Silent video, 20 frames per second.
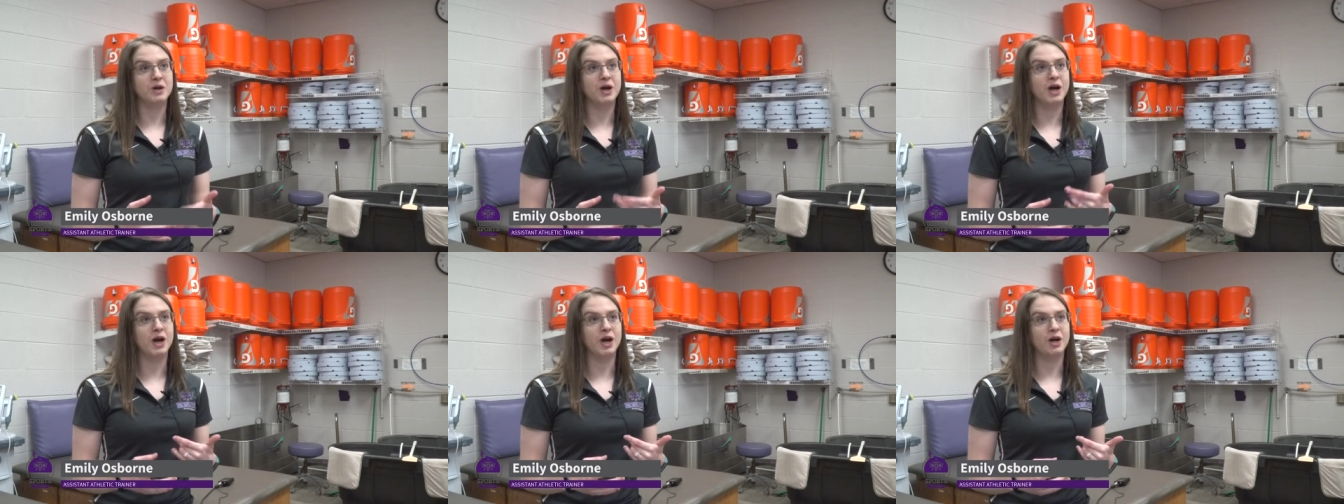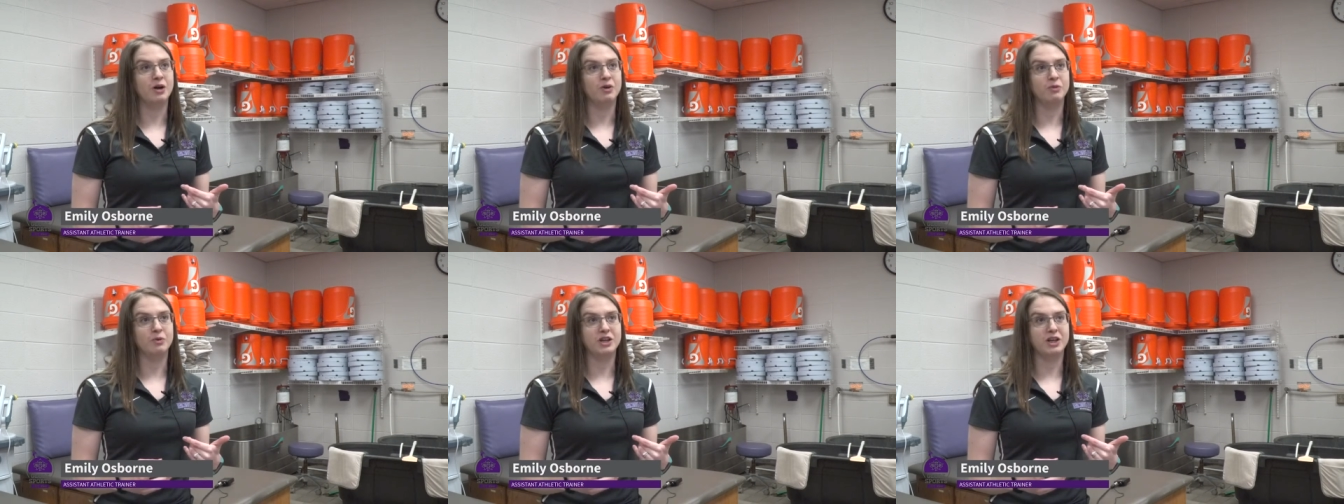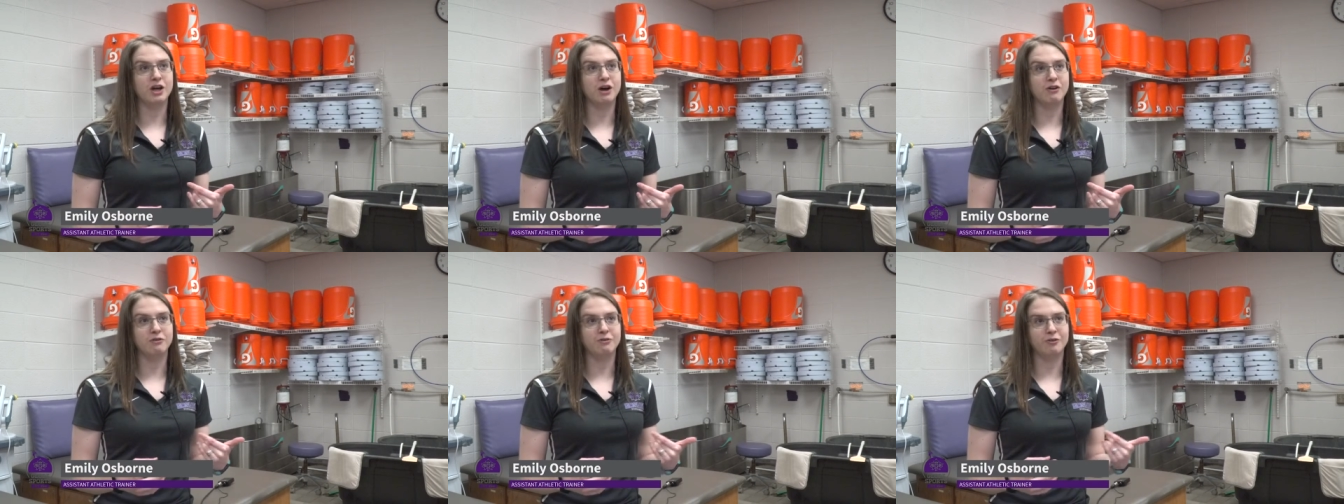Uh, we
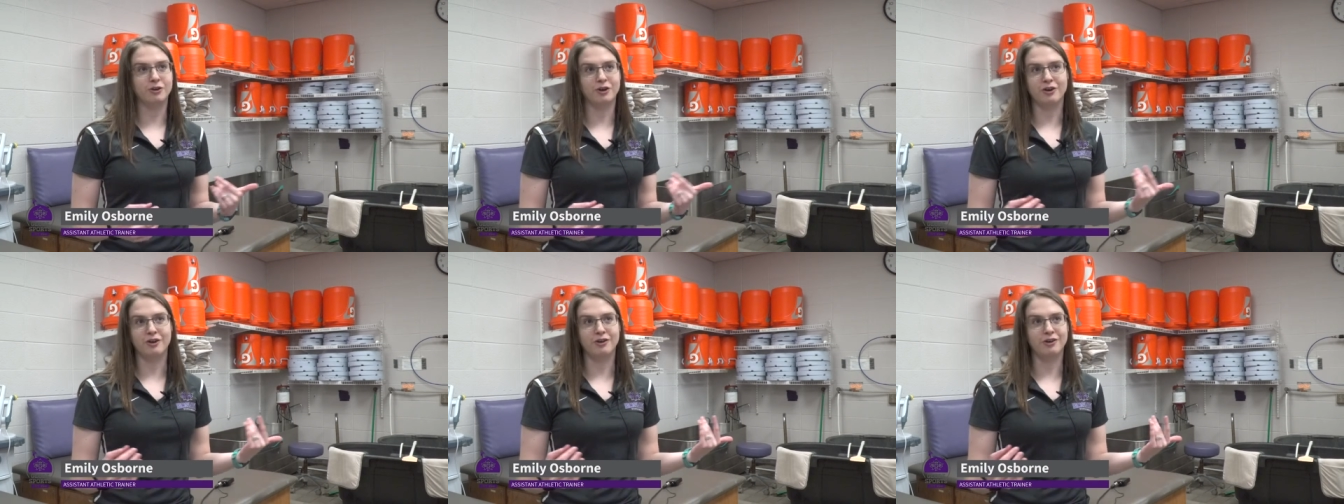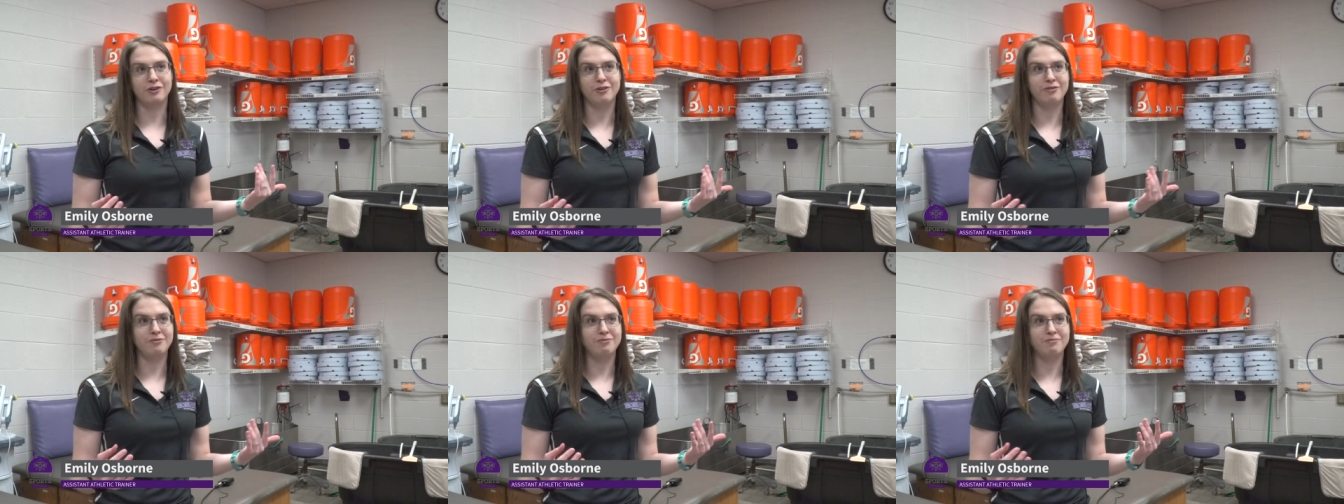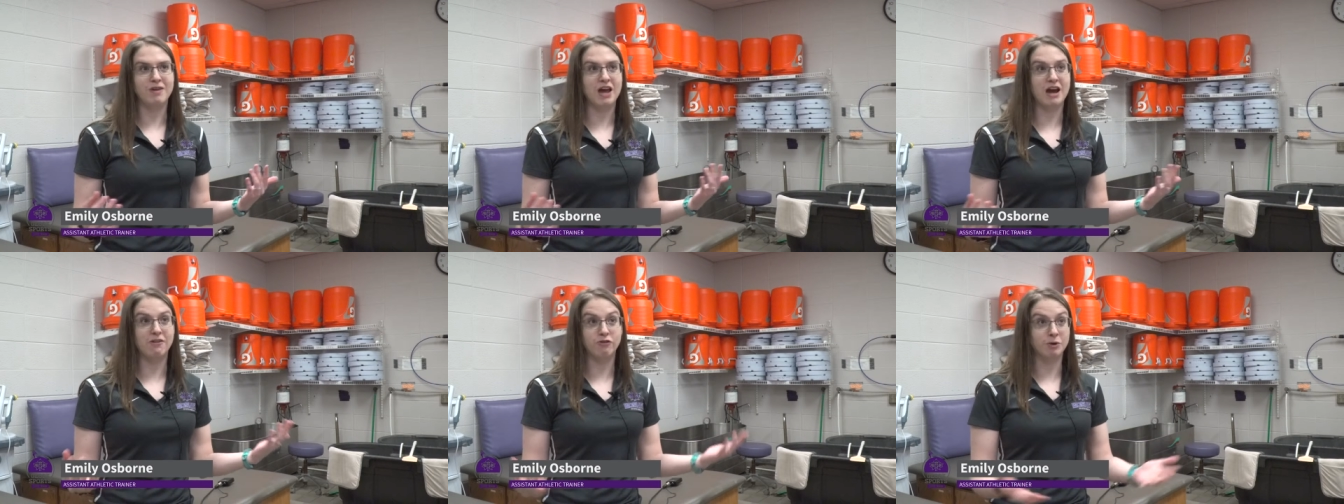cover
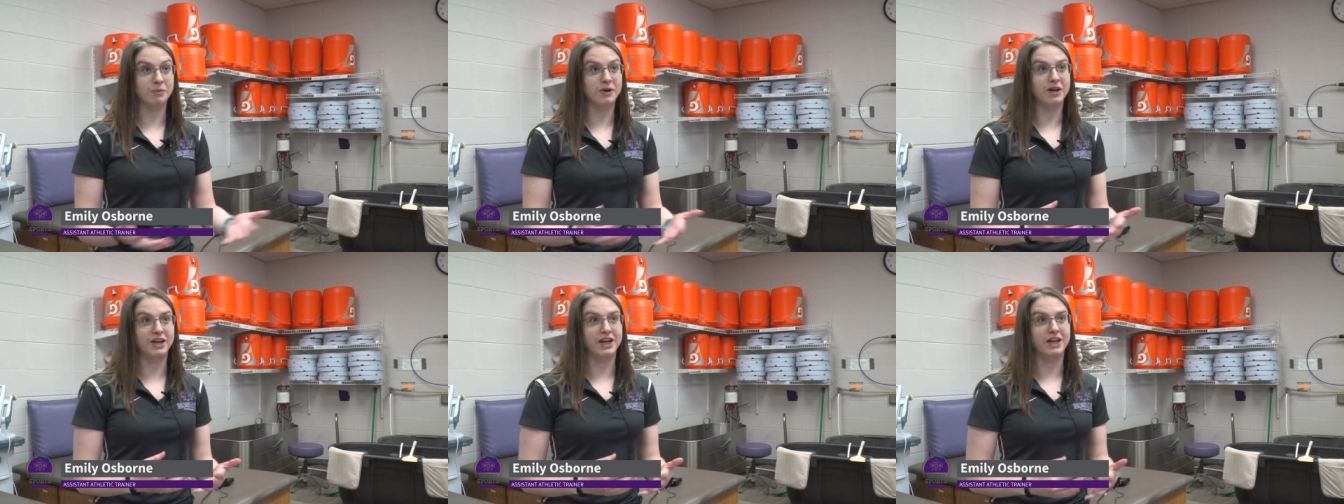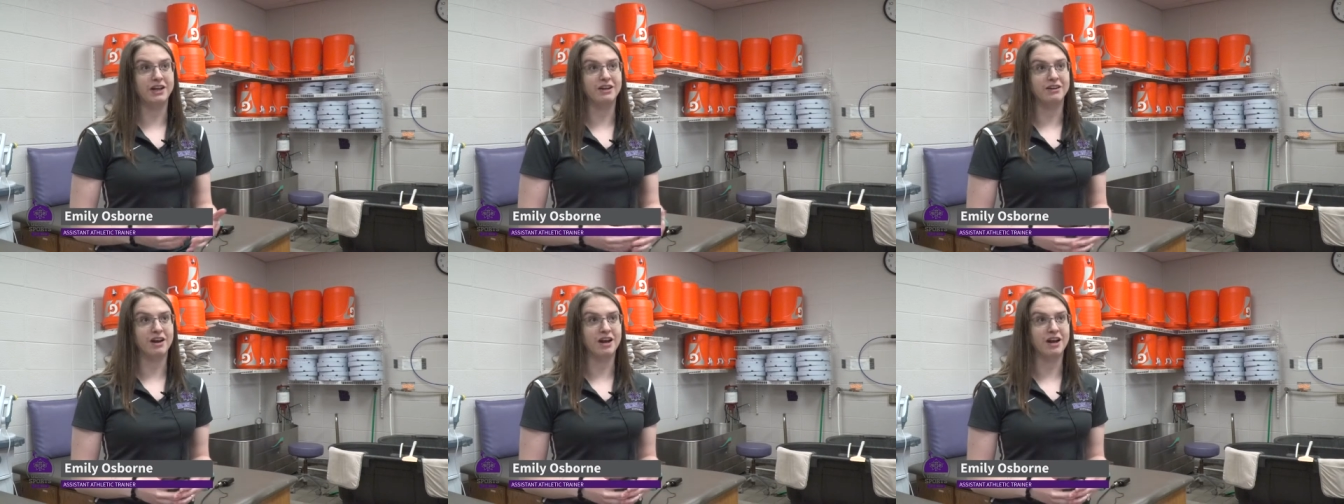everybody.